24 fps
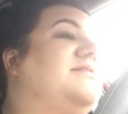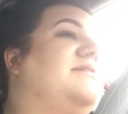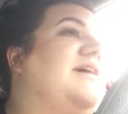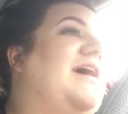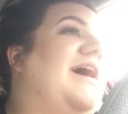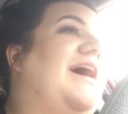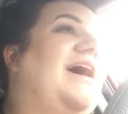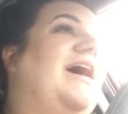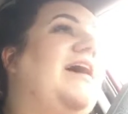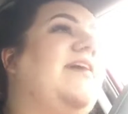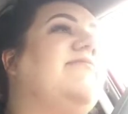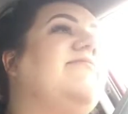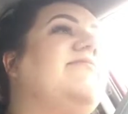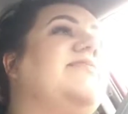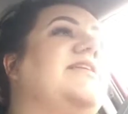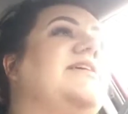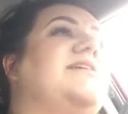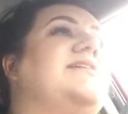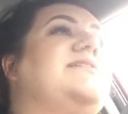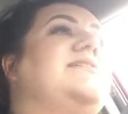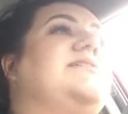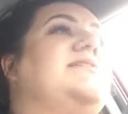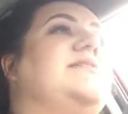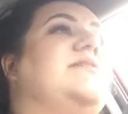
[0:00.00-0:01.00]
to have
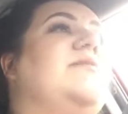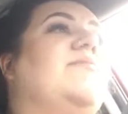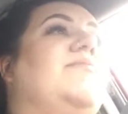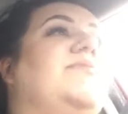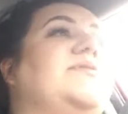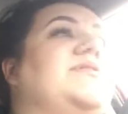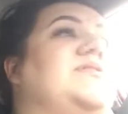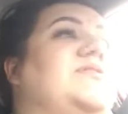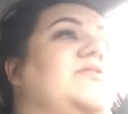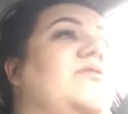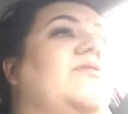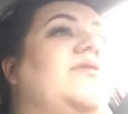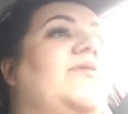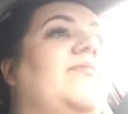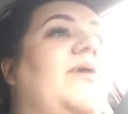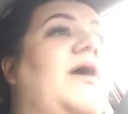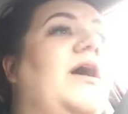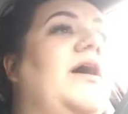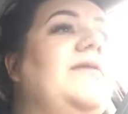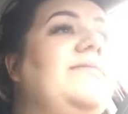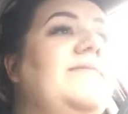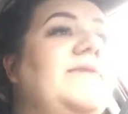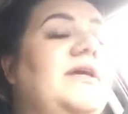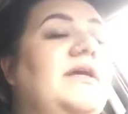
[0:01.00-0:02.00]
this bestowed
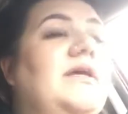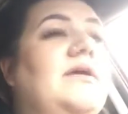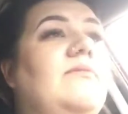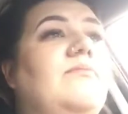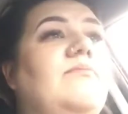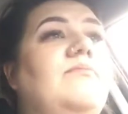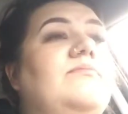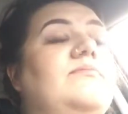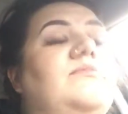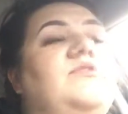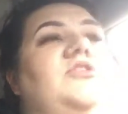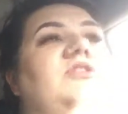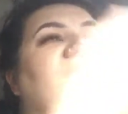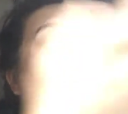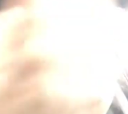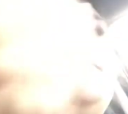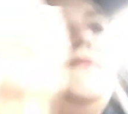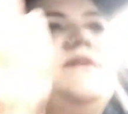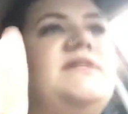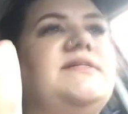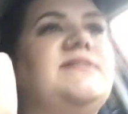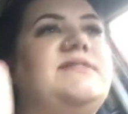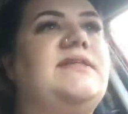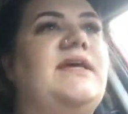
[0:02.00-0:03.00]
upon me just
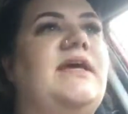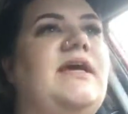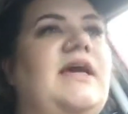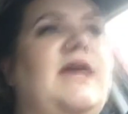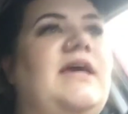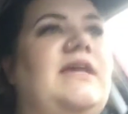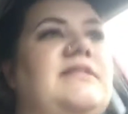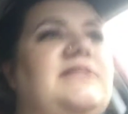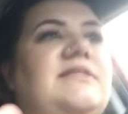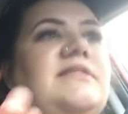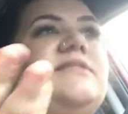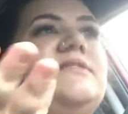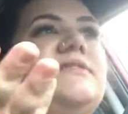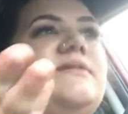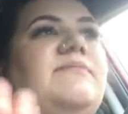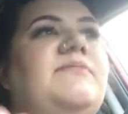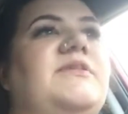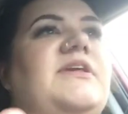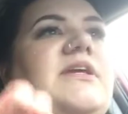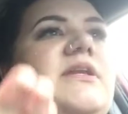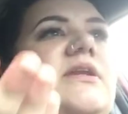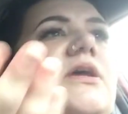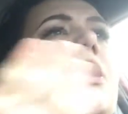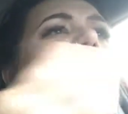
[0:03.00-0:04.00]
because they did
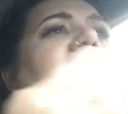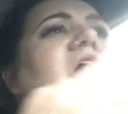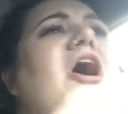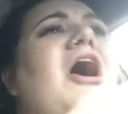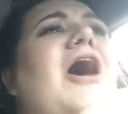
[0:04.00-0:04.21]
something